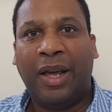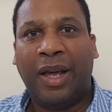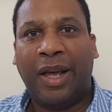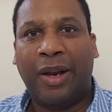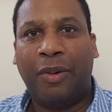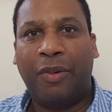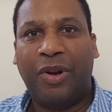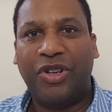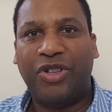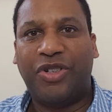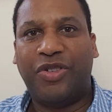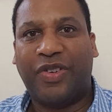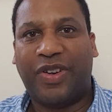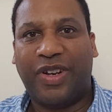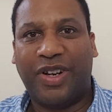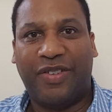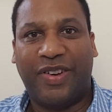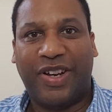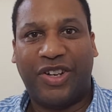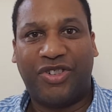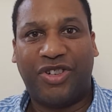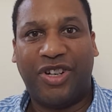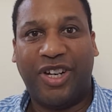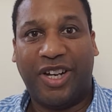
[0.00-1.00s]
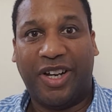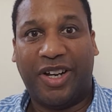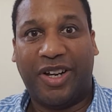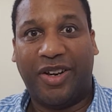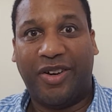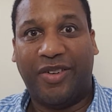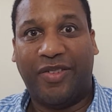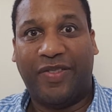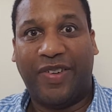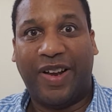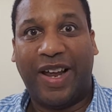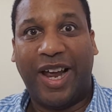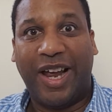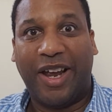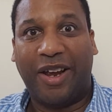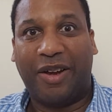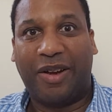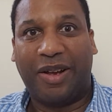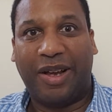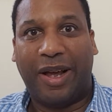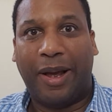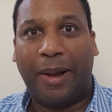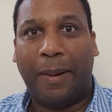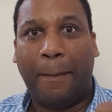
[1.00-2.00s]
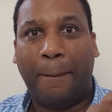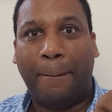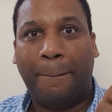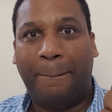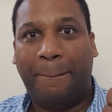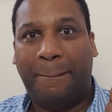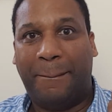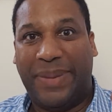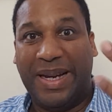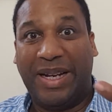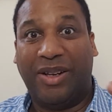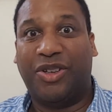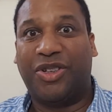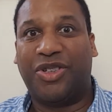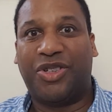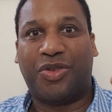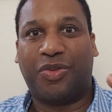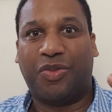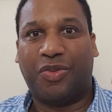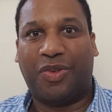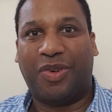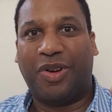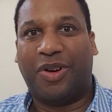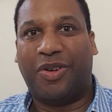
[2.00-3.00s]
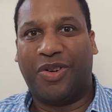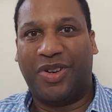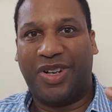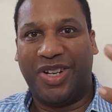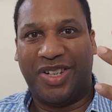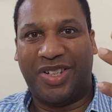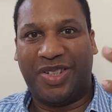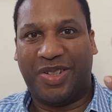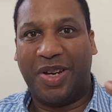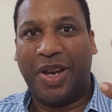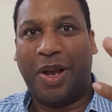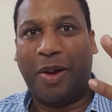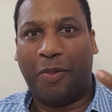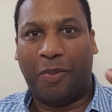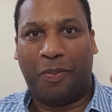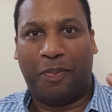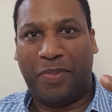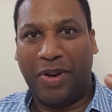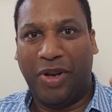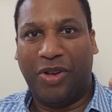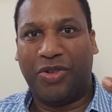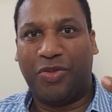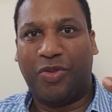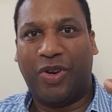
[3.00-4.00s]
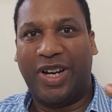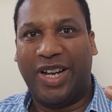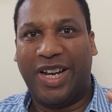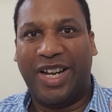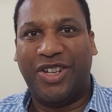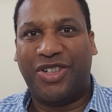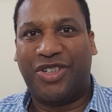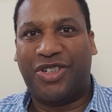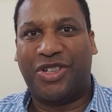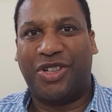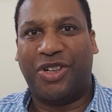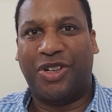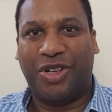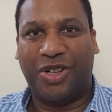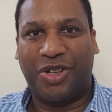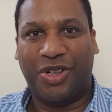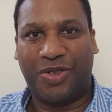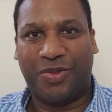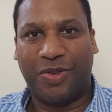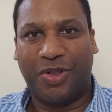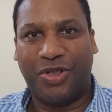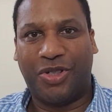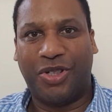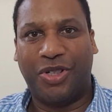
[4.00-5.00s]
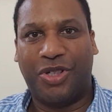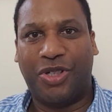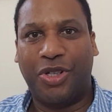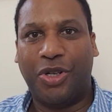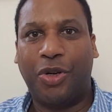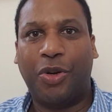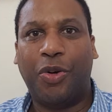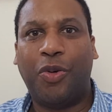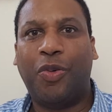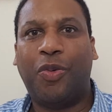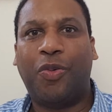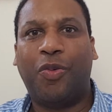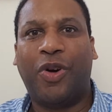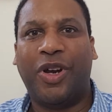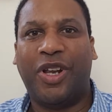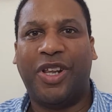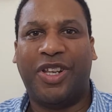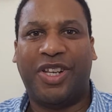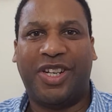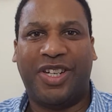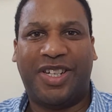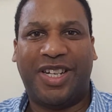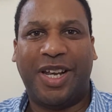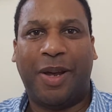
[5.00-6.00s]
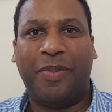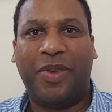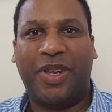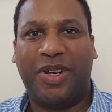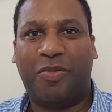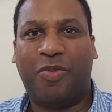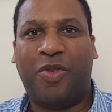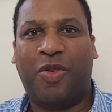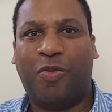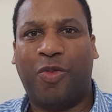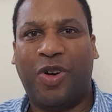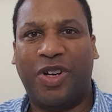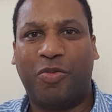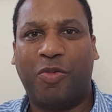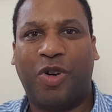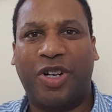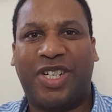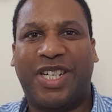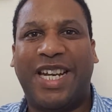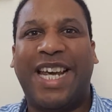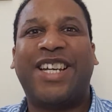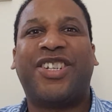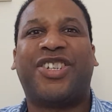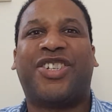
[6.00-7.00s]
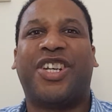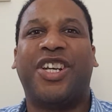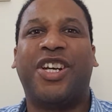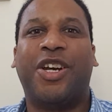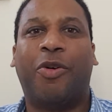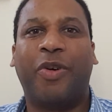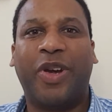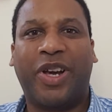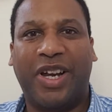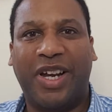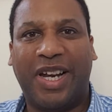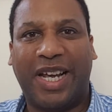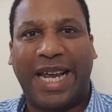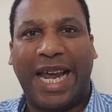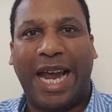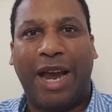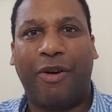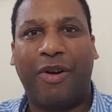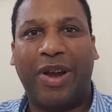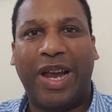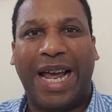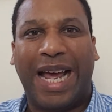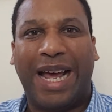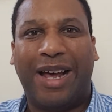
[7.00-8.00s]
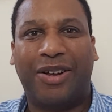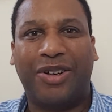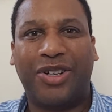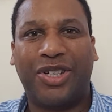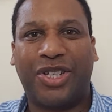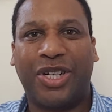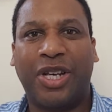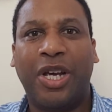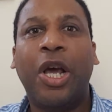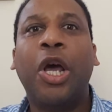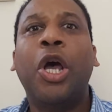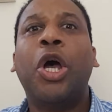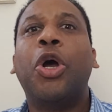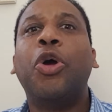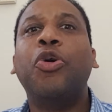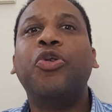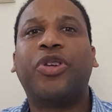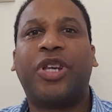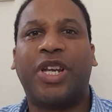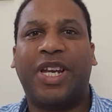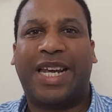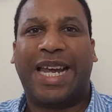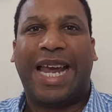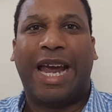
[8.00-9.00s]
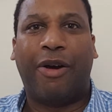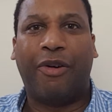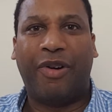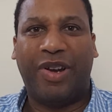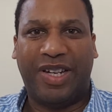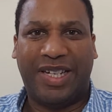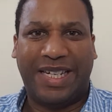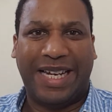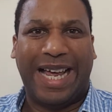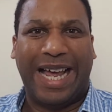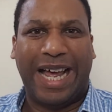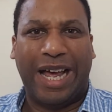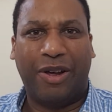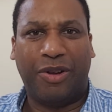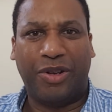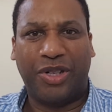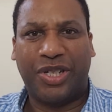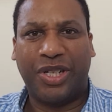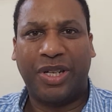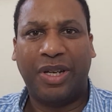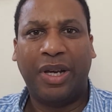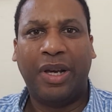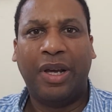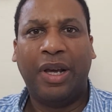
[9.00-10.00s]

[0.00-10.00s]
And once you've actually built what it is you're supposed to do, what are what testing are we going to carry out? Who's going to carry it out?